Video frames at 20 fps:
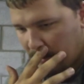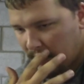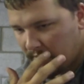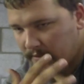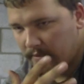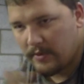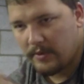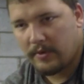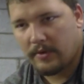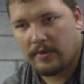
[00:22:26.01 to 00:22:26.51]

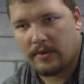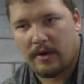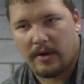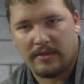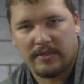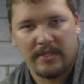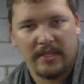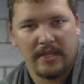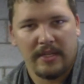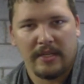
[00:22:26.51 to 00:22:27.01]
Fluger,
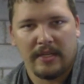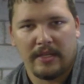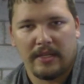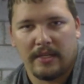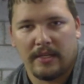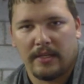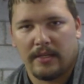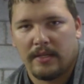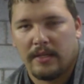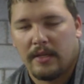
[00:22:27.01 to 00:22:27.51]

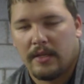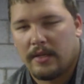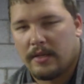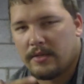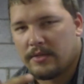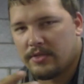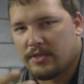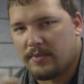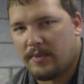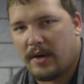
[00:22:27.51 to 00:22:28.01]
Garcia,
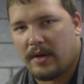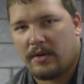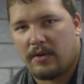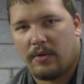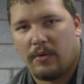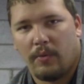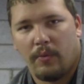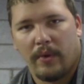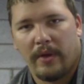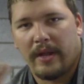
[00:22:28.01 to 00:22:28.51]

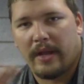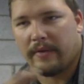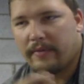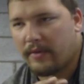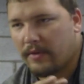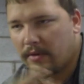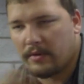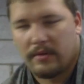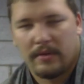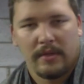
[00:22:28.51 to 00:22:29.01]
Shimano,
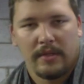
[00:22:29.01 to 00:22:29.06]
whatever.